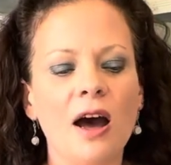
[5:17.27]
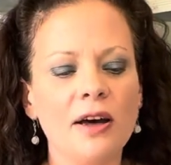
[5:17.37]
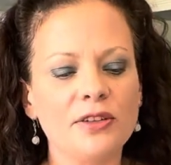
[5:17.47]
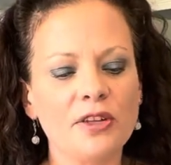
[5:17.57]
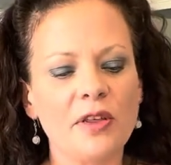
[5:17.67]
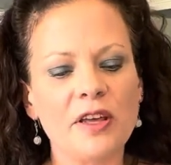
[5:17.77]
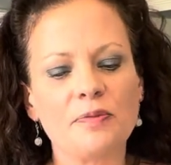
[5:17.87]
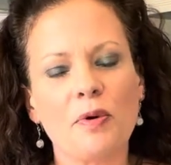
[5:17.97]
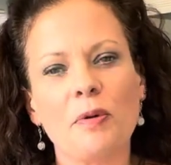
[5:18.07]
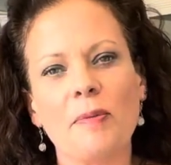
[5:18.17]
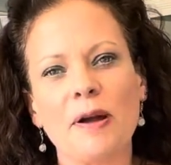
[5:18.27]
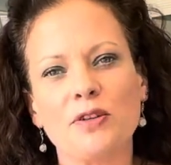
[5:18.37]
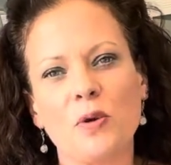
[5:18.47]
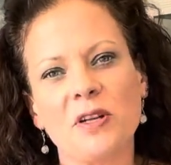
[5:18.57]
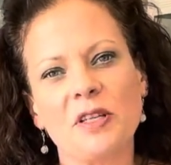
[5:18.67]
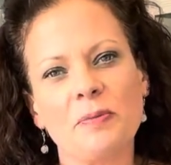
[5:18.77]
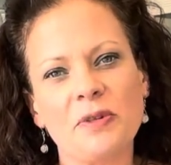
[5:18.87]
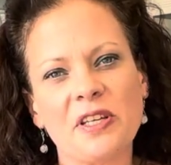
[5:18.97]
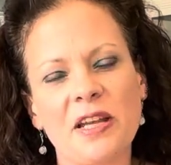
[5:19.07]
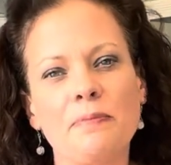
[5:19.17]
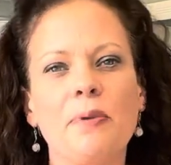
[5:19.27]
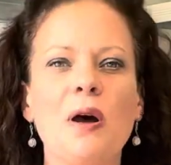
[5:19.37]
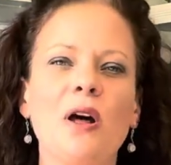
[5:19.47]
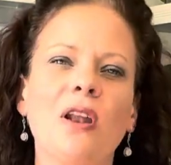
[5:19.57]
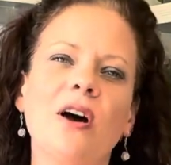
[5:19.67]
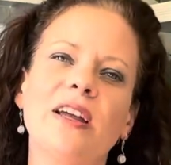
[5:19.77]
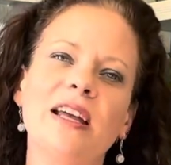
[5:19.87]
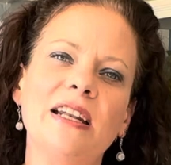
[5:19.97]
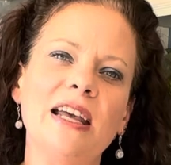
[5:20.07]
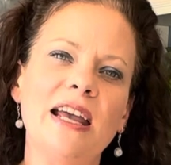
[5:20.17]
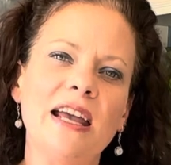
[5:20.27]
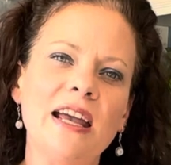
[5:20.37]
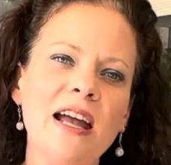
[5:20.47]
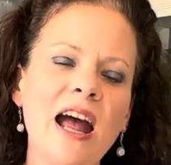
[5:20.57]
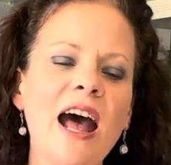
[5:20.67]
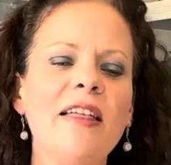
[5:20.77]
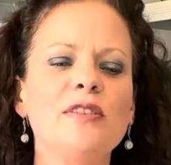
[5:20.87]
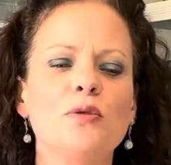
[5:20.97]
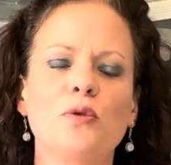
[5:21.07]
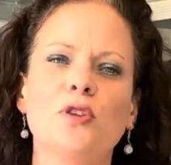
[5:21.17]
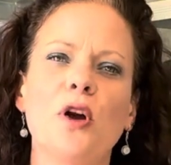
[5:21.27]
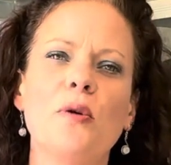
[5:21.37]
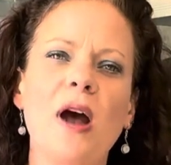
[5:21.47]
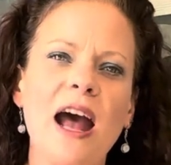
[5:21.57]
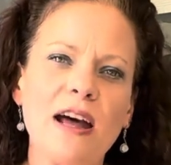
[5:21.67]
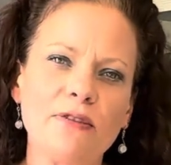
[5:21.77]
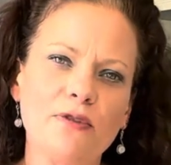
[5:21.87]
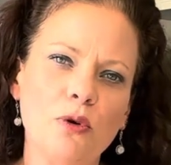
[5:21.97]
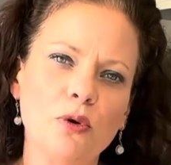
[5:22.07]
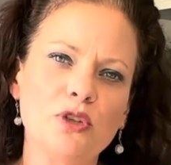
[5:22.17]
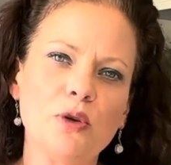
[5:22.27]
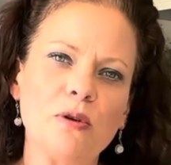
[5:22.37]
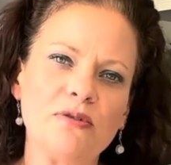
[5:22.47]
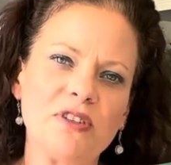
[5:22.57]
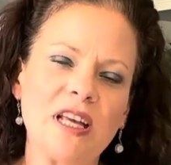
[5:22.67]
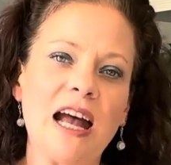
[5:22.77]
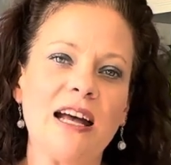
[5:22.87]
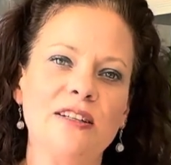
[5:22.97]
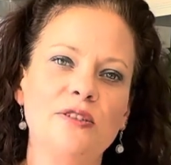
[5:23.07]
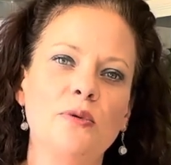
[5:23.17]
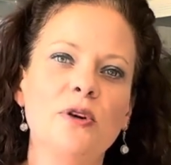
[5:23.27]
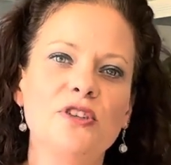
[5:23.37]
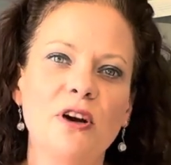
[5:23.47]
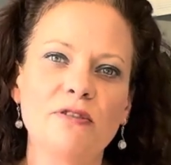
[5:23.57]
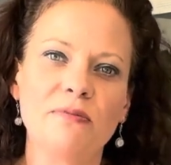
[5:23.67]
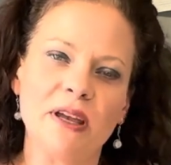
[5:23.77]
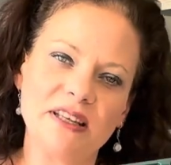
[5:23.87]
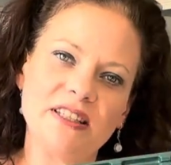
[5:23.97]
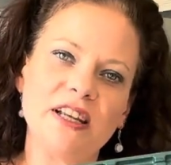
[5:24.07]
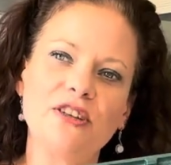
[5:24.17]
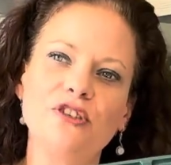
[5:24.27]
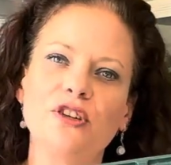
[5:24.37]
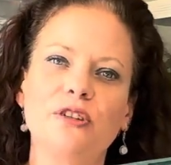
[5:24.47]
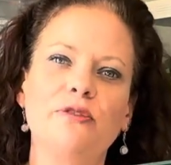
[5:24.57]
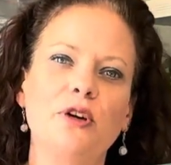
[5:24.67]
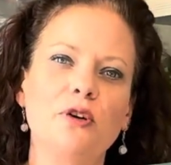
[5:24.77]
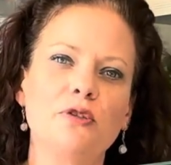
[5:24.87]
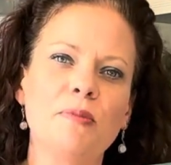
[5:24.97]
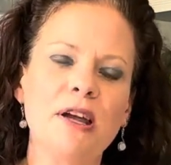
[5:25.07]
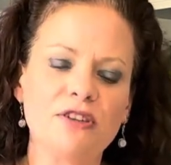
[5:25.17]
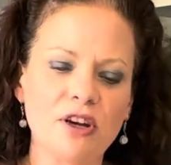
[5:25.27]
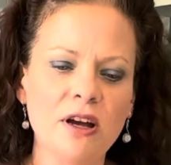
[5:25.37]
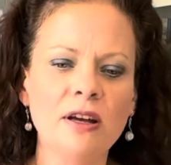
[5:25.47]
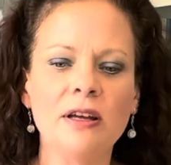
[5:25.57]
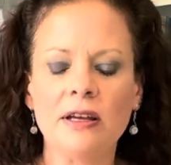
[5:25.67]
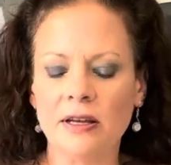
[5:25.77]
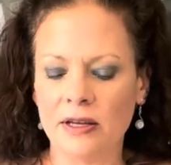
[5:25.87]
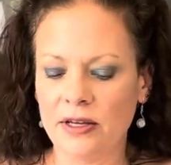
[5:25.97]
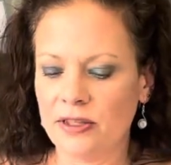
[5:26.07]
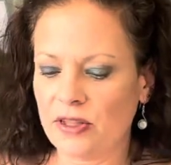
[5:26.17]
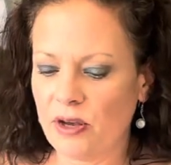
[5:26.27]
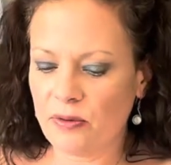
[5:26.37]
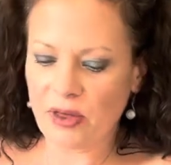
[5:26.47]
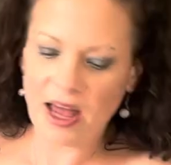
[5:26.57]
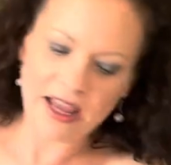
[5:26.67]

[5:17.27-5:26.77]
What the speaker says: so there's probably about 20% perlite in here, and there's also a handful or two of sand which I've mixed in just for good measure. So that